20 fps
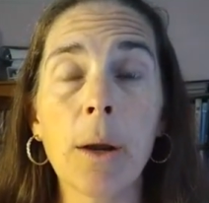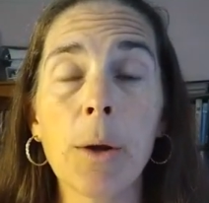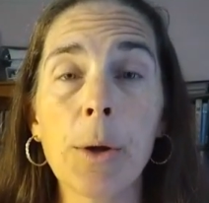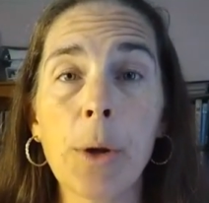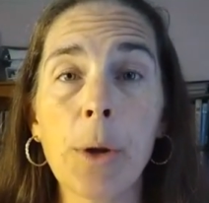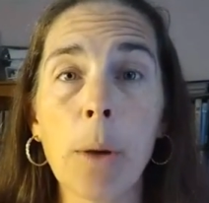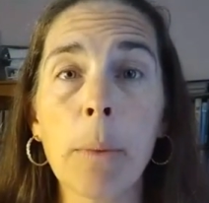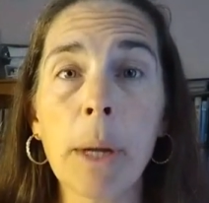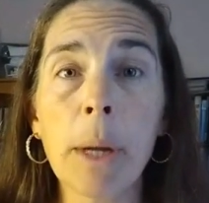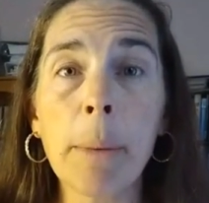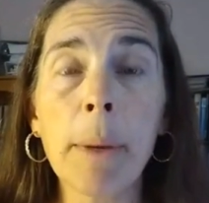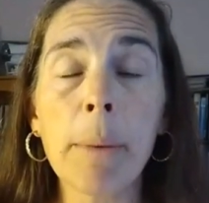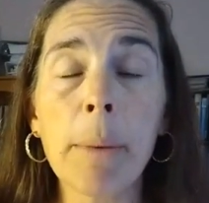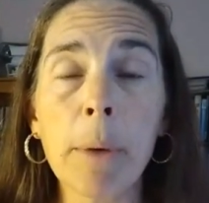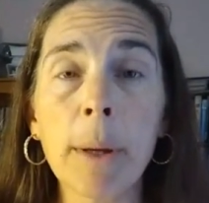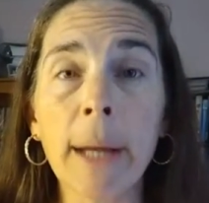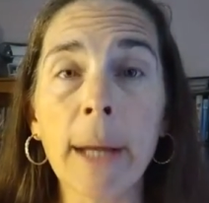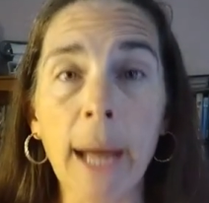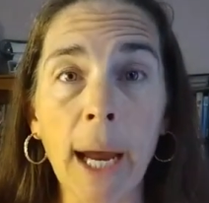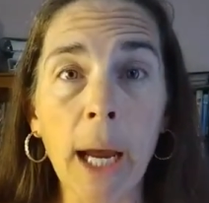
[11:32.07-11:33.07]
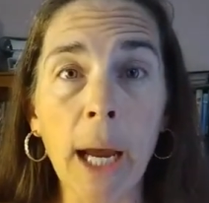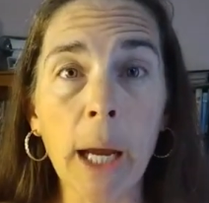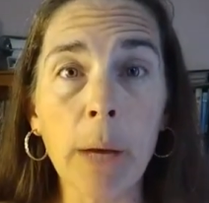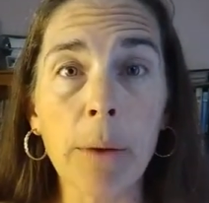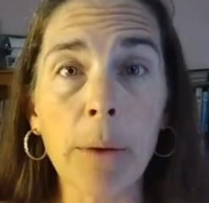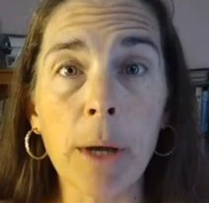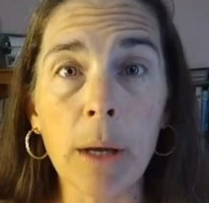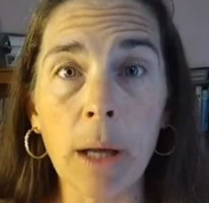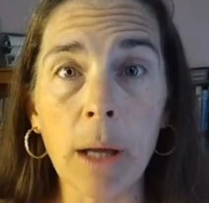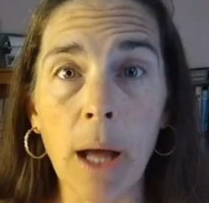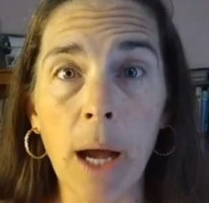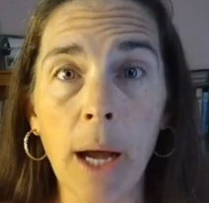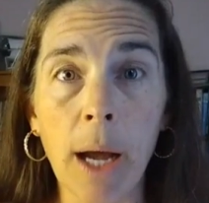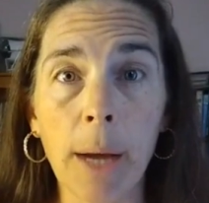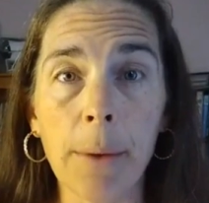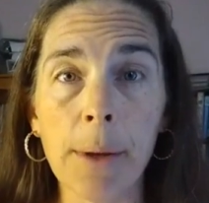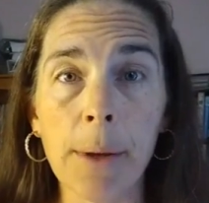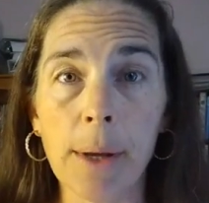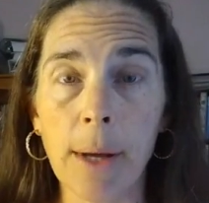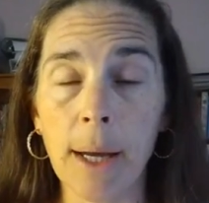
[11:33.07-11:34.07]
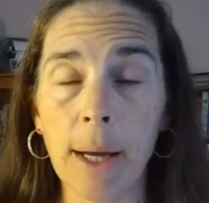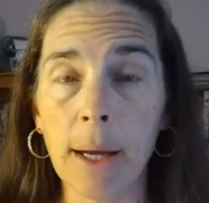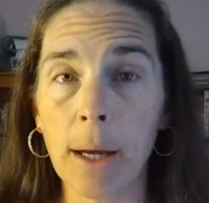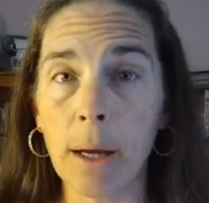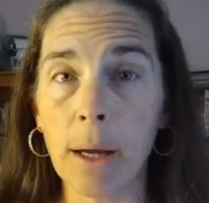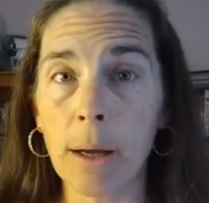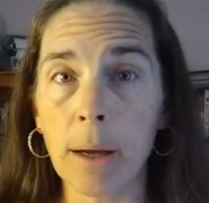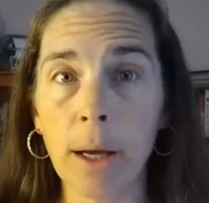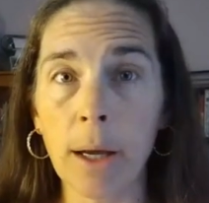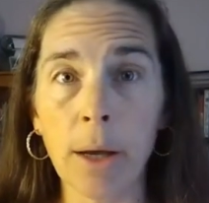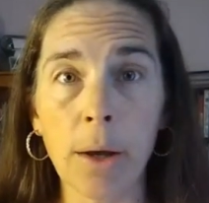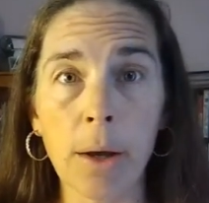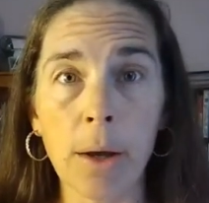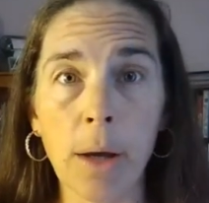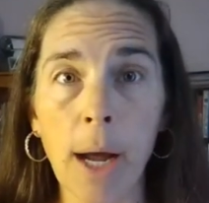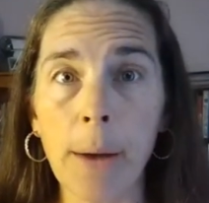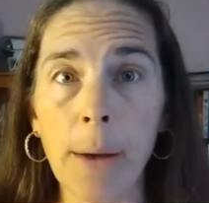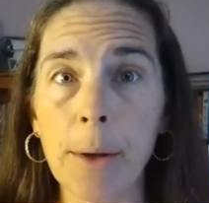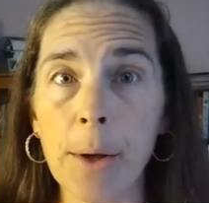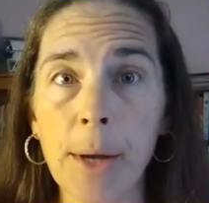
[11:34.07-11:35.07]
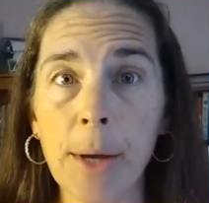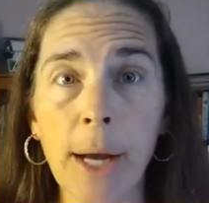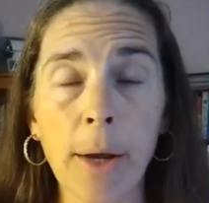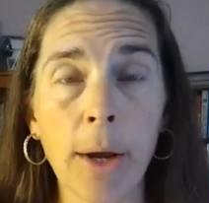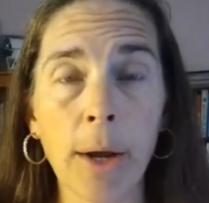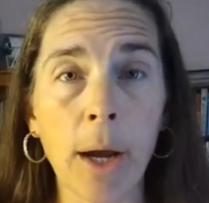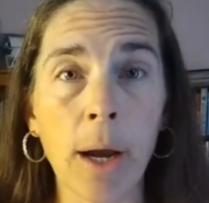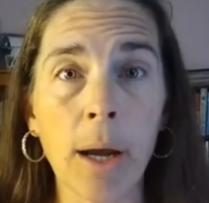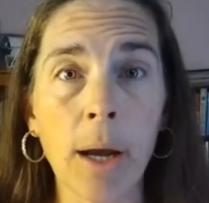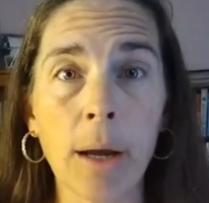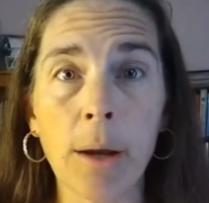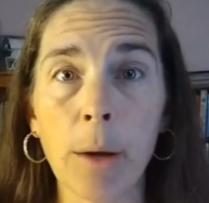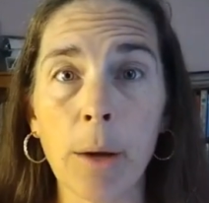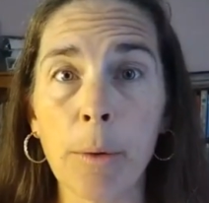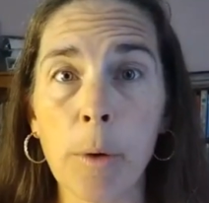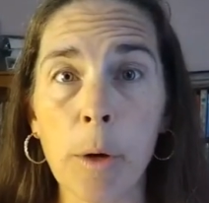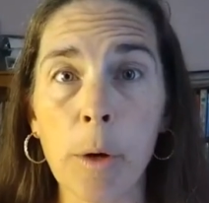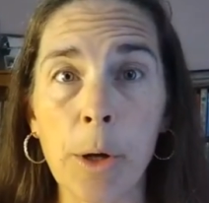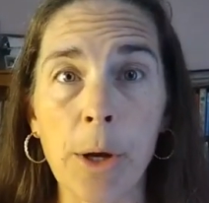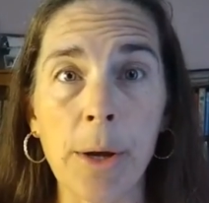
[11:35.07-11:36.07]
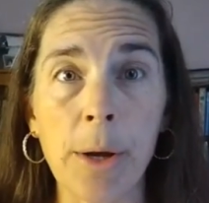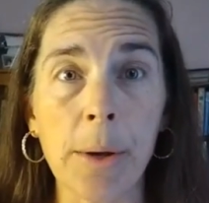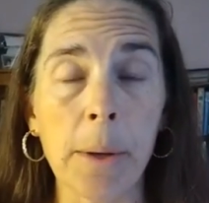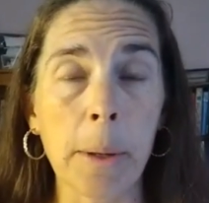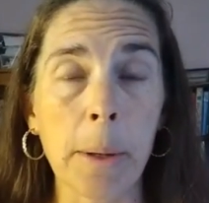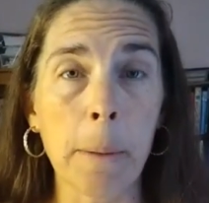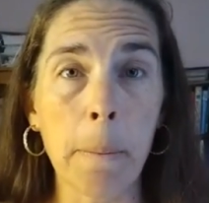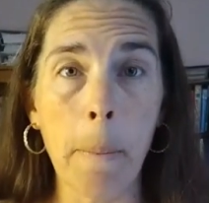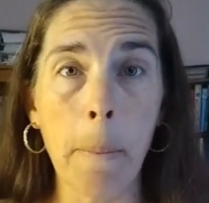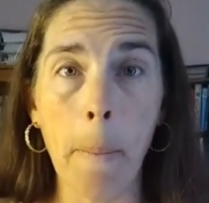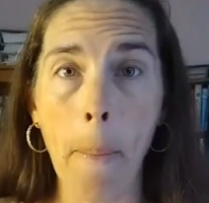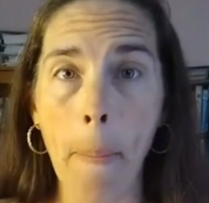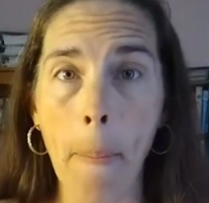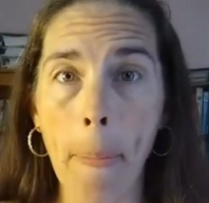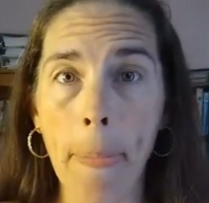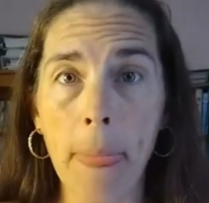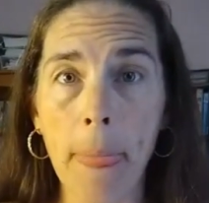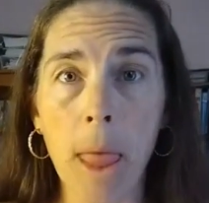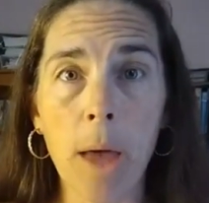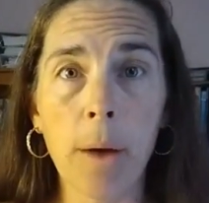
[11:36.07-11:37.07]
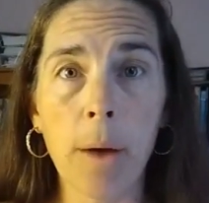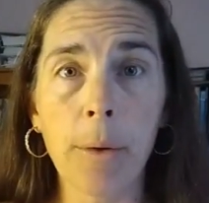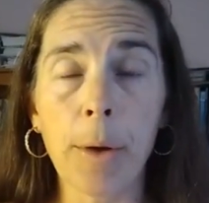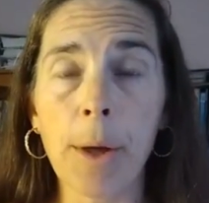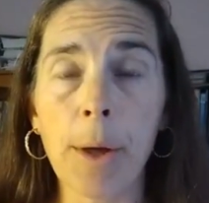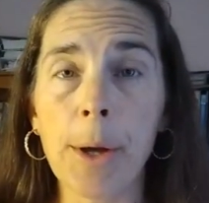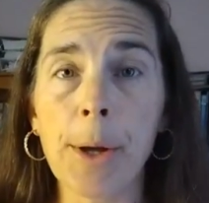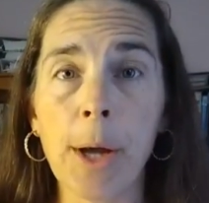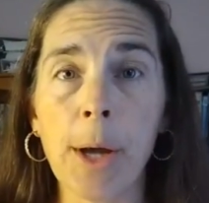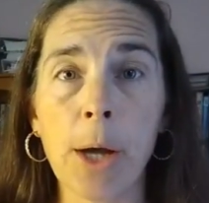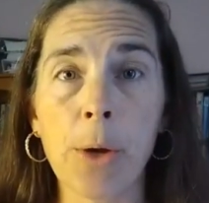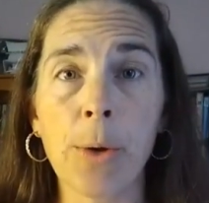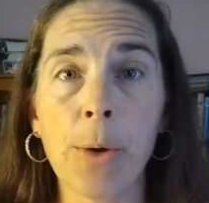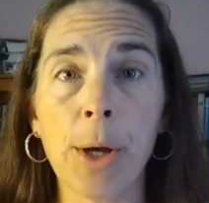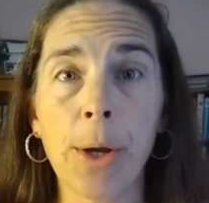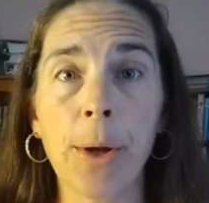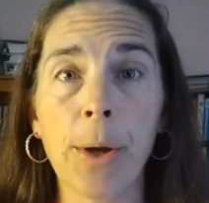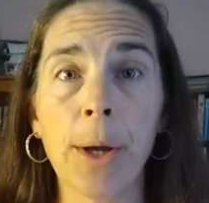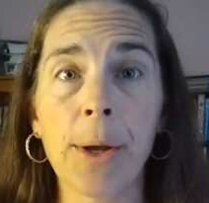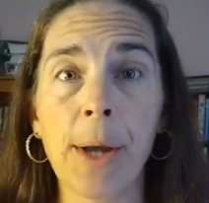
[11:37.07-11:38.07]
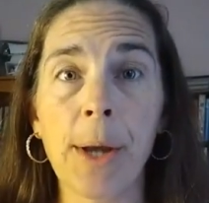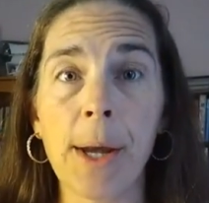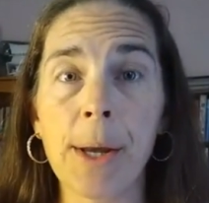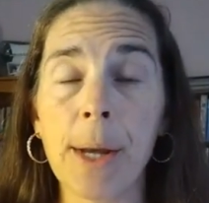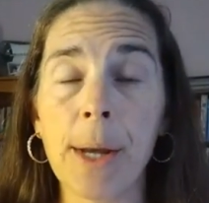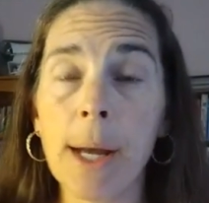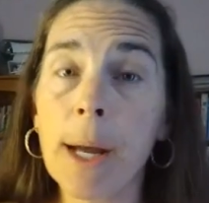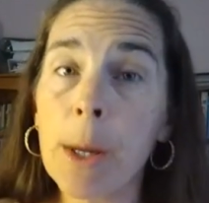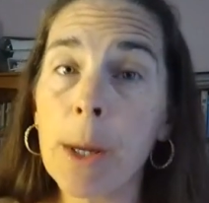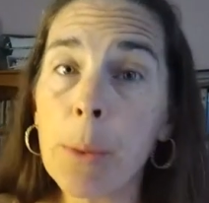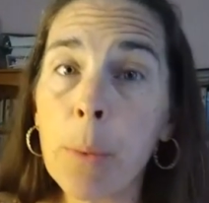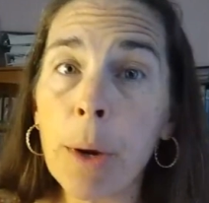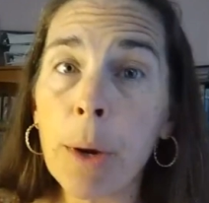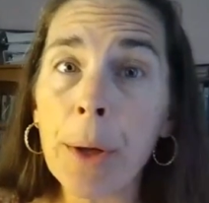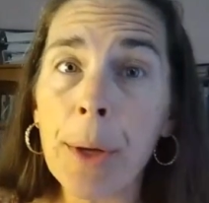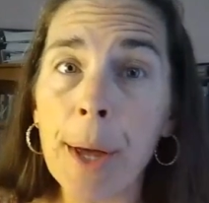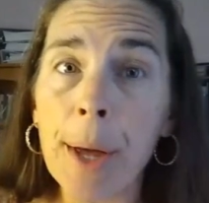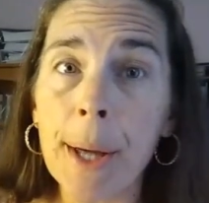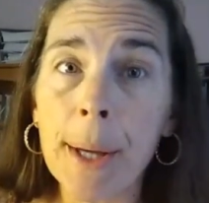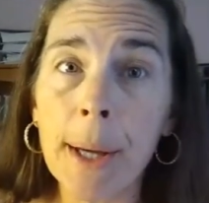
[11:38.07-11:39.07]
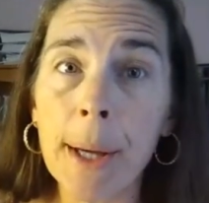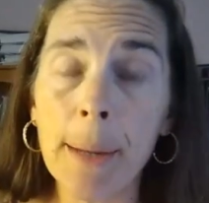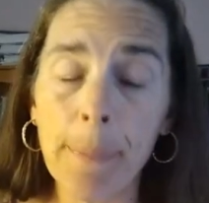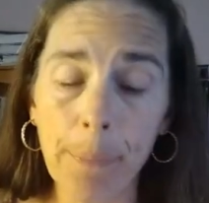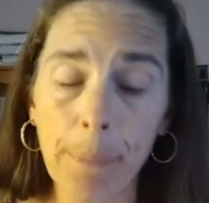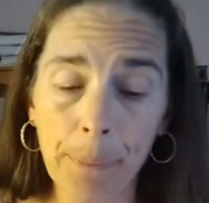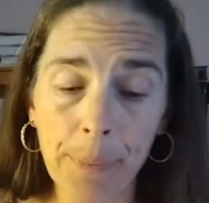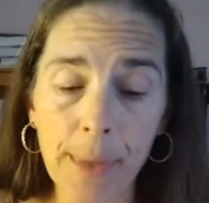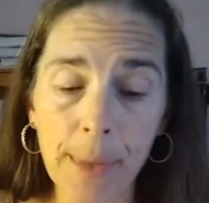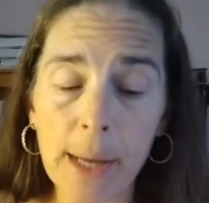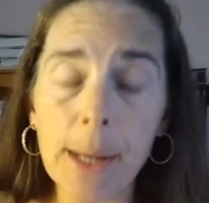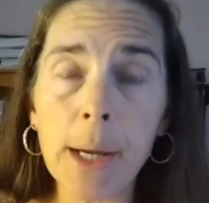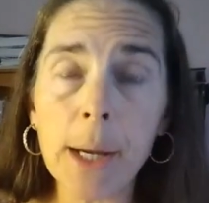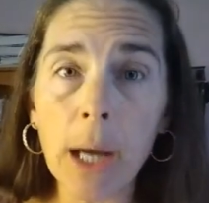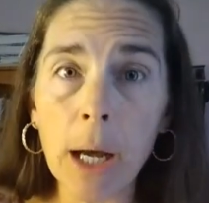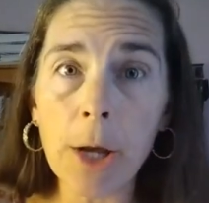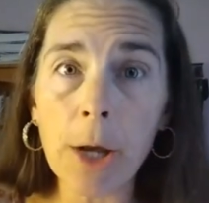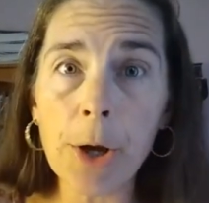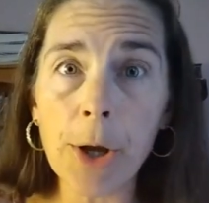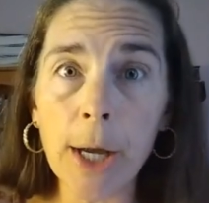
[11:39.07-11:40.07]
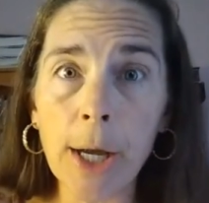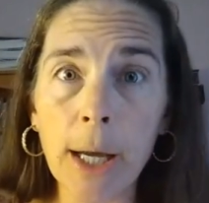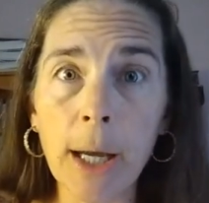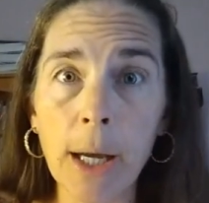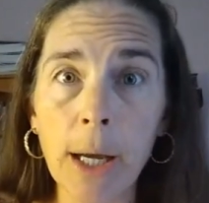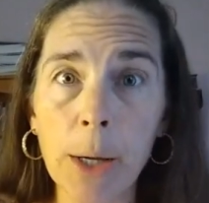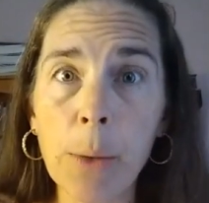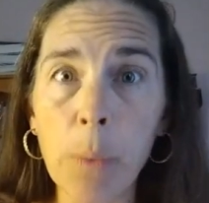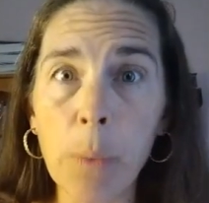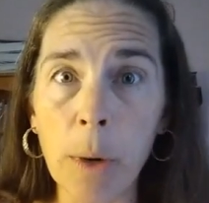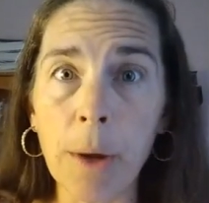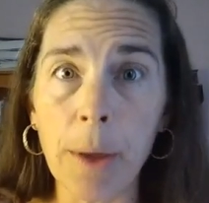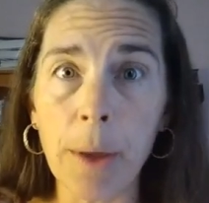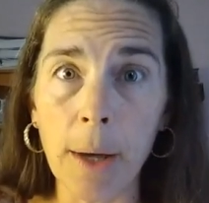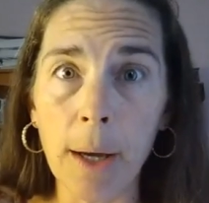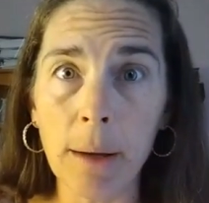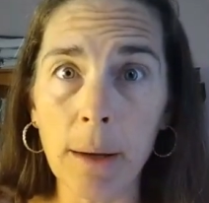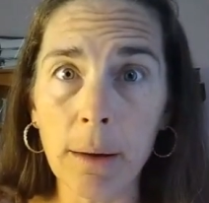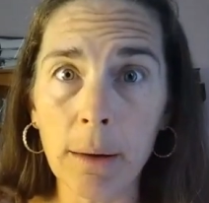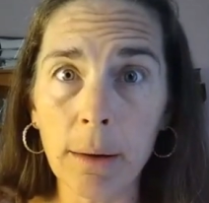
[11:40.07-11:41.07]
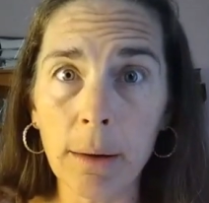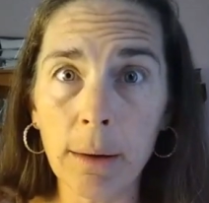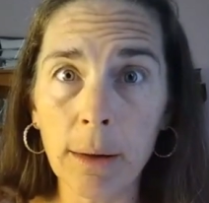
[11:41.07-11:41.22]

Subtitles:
So many people gave their lives, like their lives are sacred honor, their fortunes, for this country to exist. It is worth it. This country is worth it.